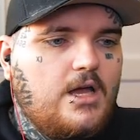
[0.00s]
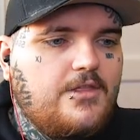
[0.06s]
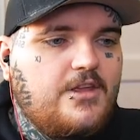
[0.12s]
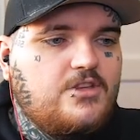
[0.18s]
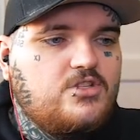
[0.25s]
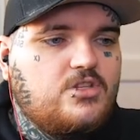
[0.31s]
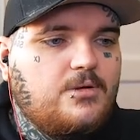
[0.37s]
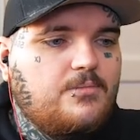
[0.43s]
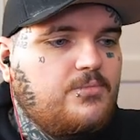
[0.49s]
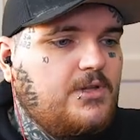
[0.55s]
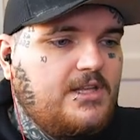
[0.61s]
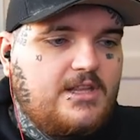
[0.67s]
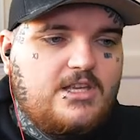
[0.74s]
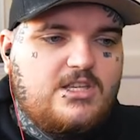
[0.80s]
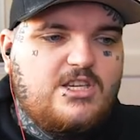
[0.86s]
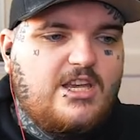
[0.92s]
They
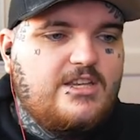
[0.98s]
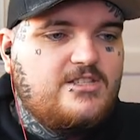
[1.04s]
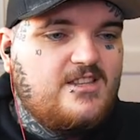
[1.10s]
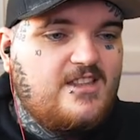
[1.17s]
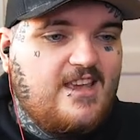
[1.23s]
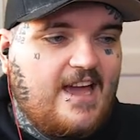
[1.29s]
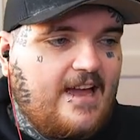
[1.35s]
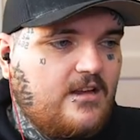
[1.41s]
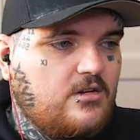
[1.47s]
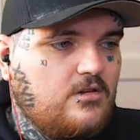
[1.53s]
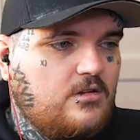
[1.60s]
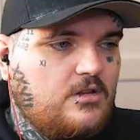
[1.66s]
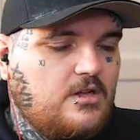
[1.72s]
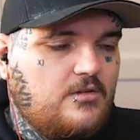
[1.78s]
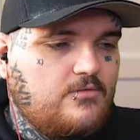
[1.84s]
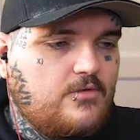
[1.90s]
completely changed the
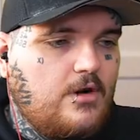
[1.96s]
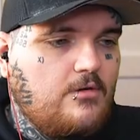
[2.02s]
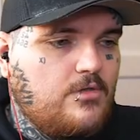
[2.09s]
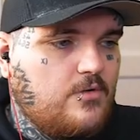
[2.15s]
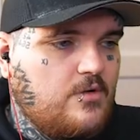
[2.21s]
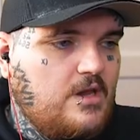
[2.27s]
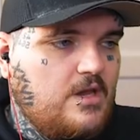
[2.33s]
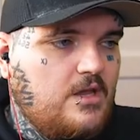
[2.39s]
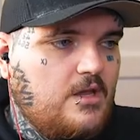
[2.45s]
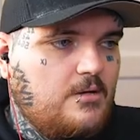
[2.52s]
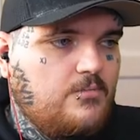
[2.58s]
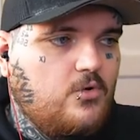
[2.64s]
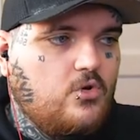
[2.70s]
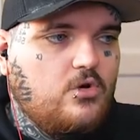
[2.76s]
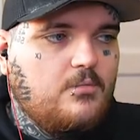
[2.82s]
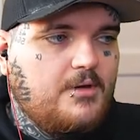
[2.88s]
angle of Route 3 in
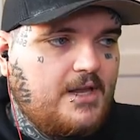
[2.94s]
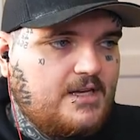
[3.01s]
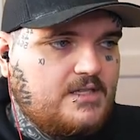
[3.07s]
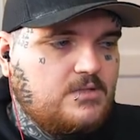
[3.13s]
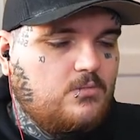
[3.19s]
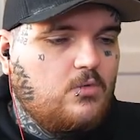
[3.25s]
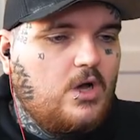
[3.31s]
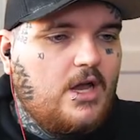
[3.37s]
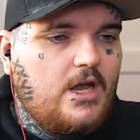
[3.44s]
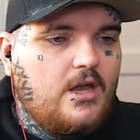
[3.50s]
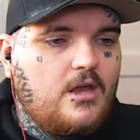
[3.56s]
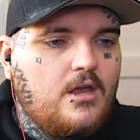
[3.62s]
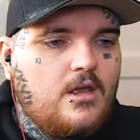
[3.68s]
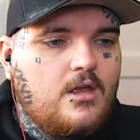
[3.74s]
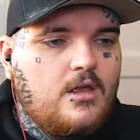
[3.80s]
Pokemon X and Y.